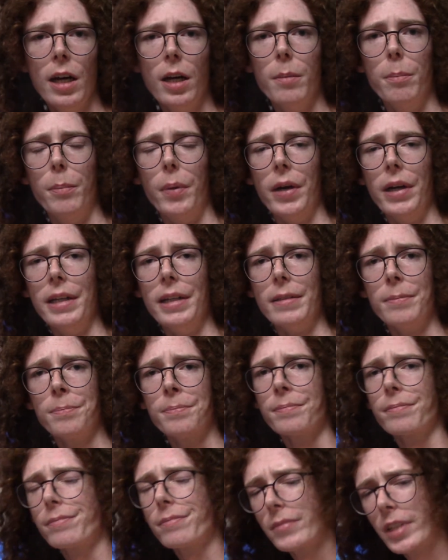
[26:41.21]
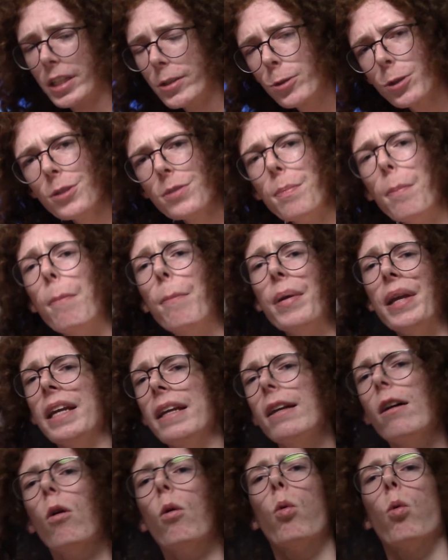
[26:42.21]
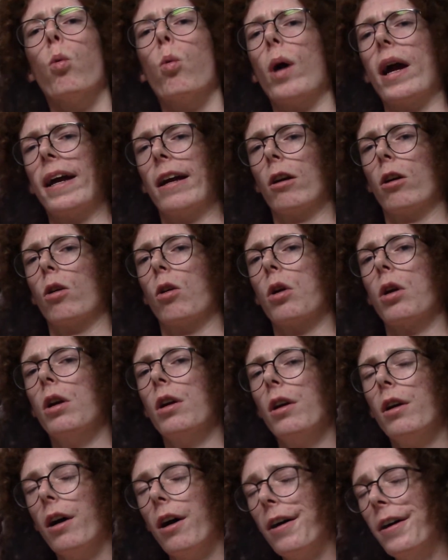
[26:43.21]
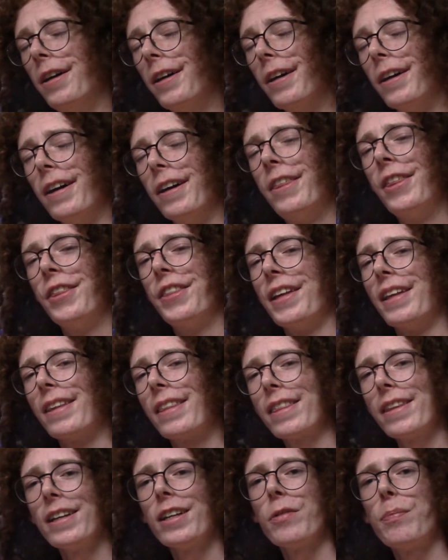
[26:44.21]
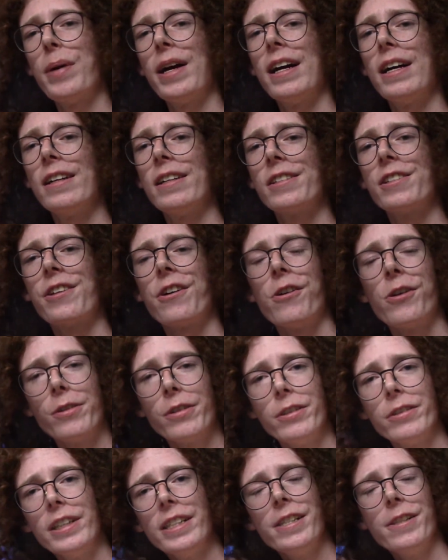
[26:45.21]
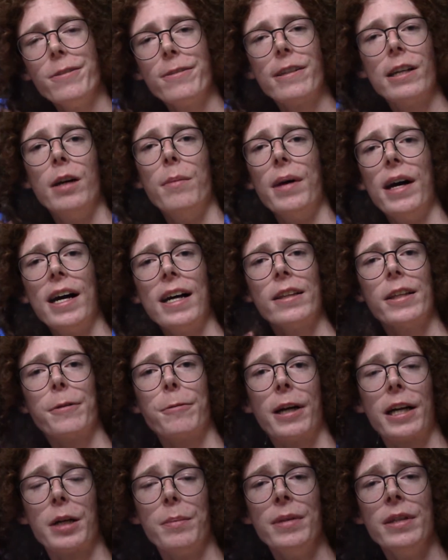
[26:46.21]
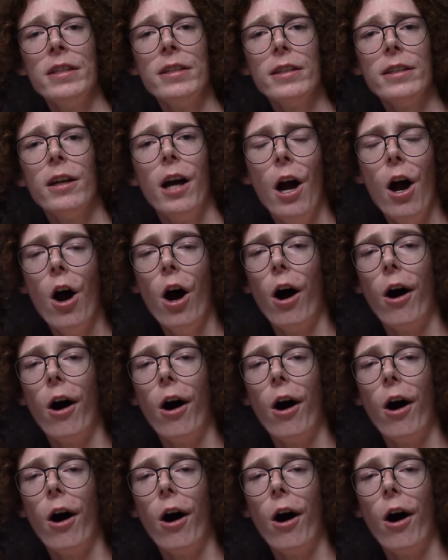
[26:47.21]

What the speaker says: But just be aware that ThinkPads, although they do come highly recommended,